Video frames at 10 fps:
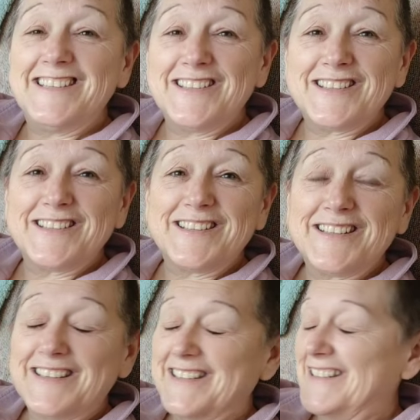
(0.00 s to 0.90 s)
just,
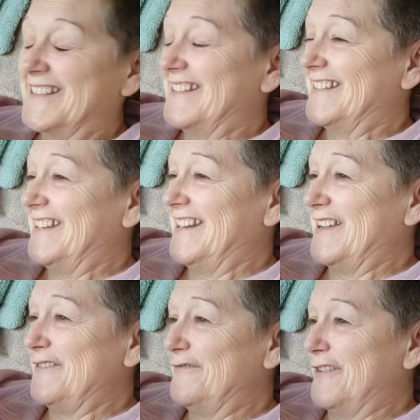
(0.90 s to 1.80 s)
you
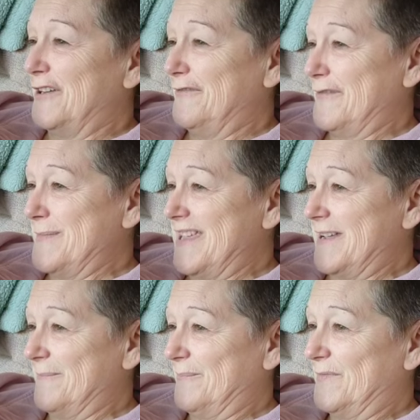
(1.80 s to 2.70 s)
know, fun for
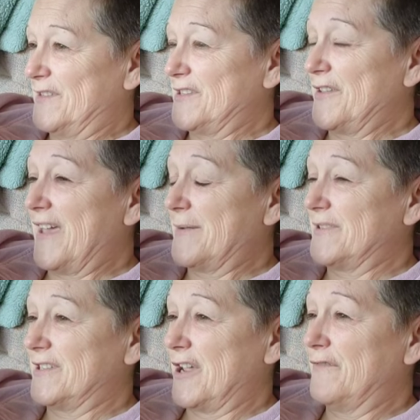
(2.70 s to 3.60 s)
me. So that
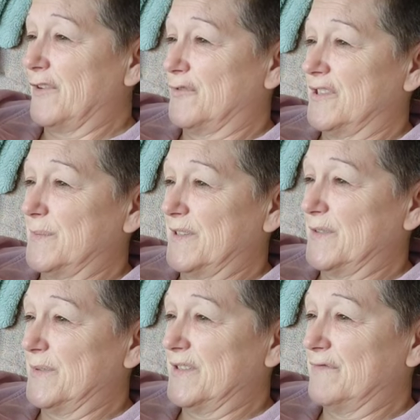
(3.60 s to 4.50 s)
was over
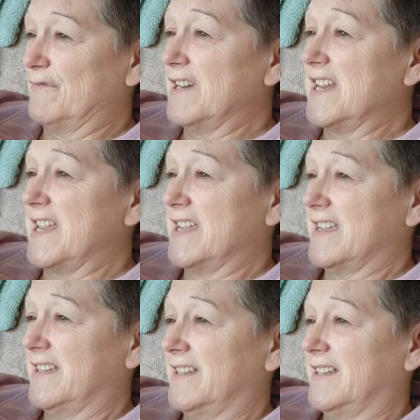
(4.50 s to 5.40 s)
Christmas, was really,
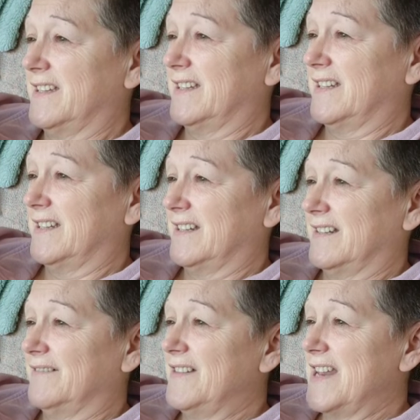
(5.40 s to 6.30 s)

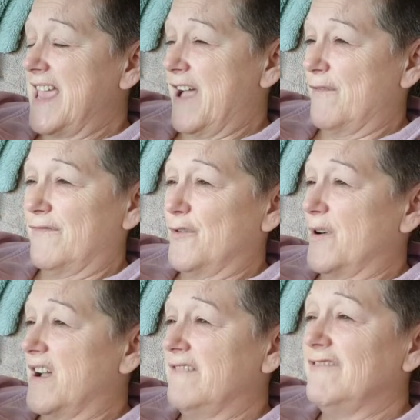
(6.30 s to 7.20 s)
really helpful.
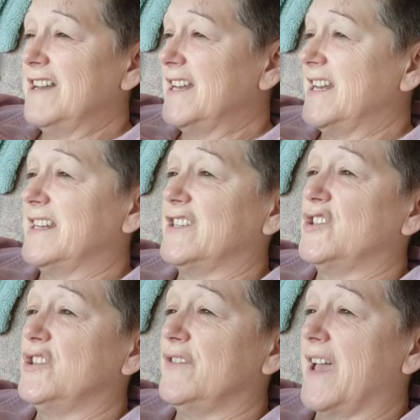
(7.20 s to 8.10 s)
I really needed
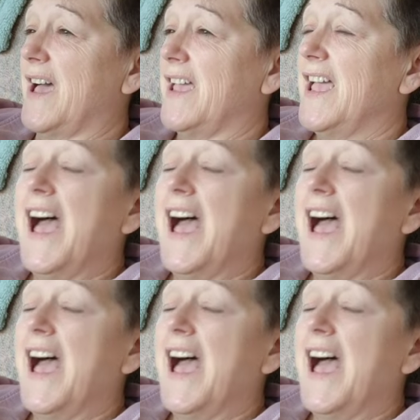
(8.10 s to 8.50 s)
to do that.